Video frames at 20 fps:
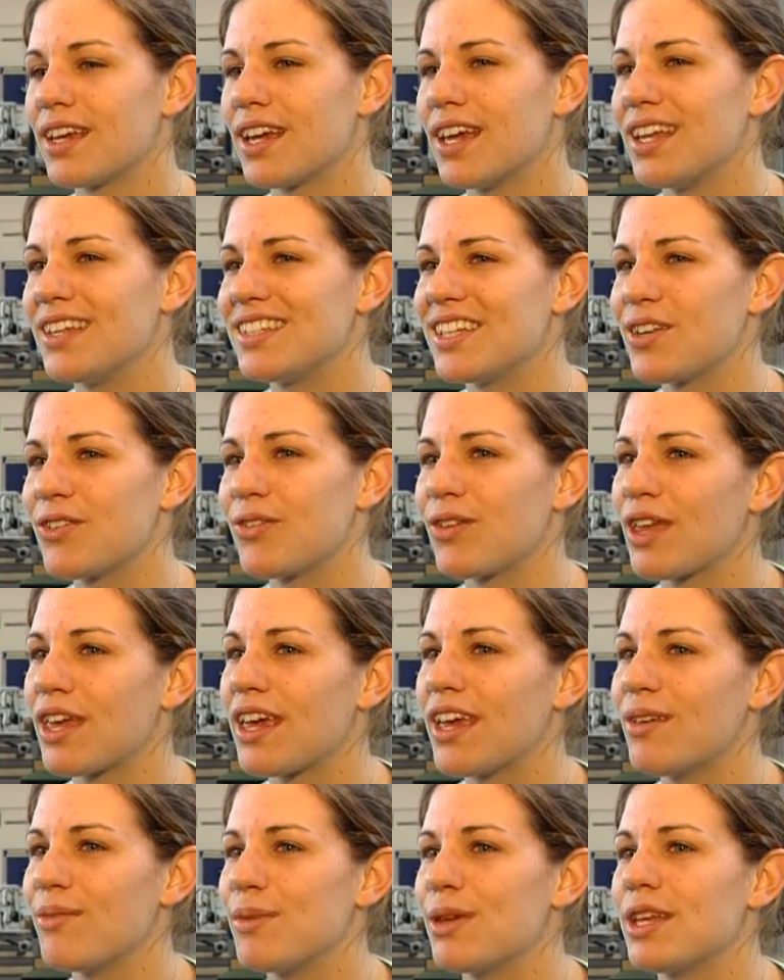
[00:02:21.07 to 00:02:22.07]
it didn't really
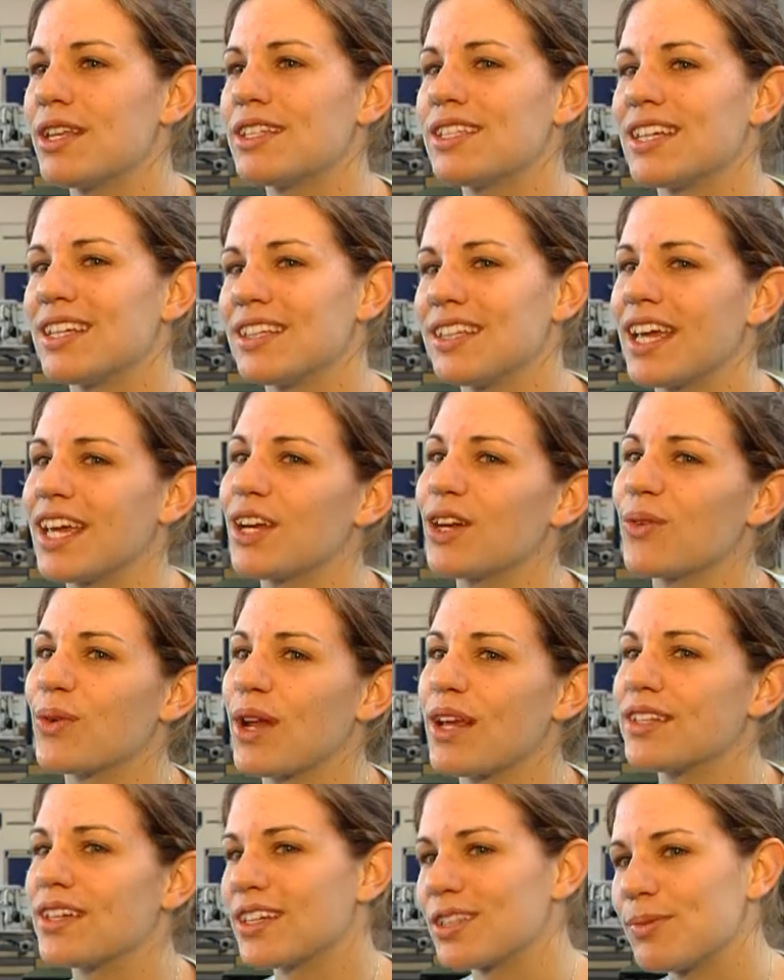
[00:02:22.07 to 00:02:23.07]
hit me until later when
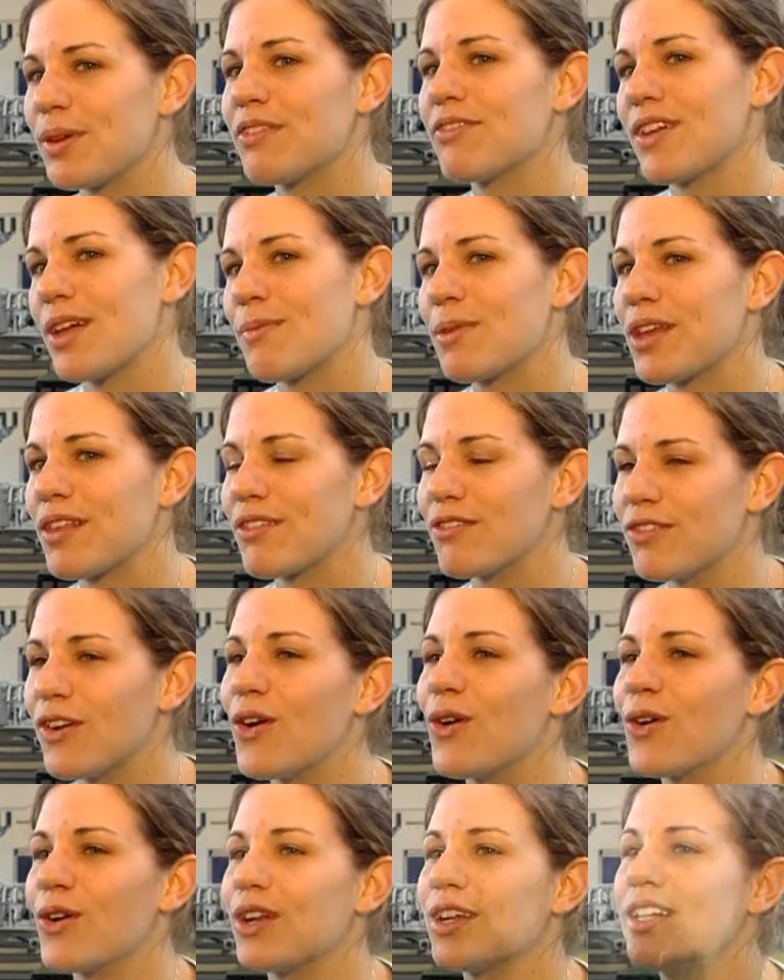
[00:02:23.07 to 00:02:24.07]
I talked to my family on the
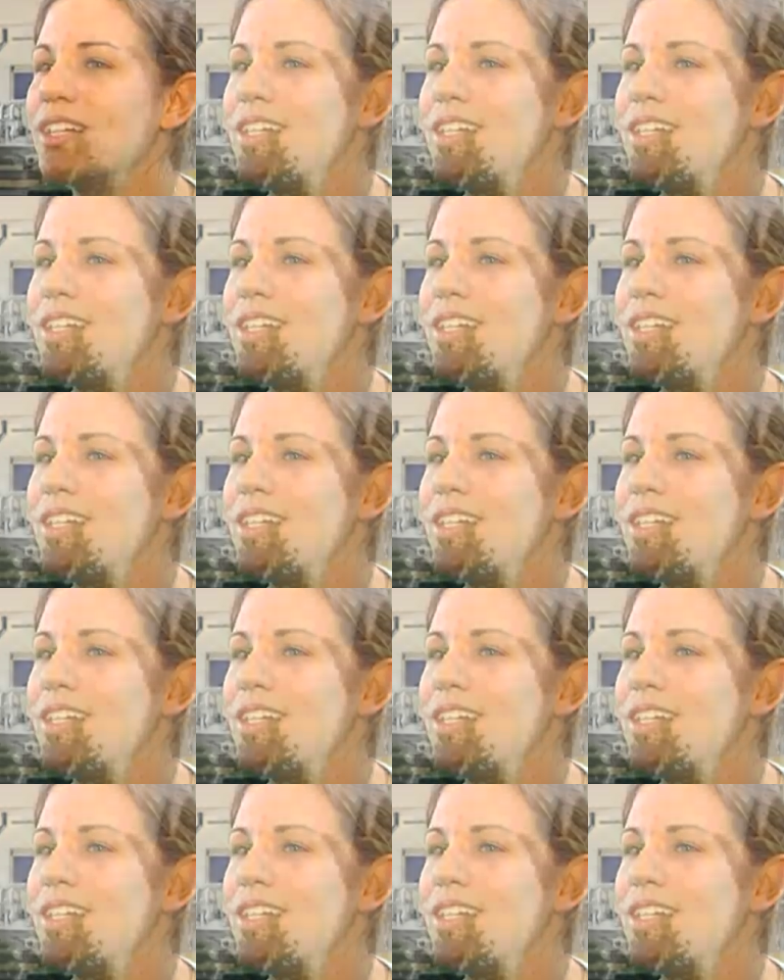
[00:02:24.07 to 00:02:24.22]
phone.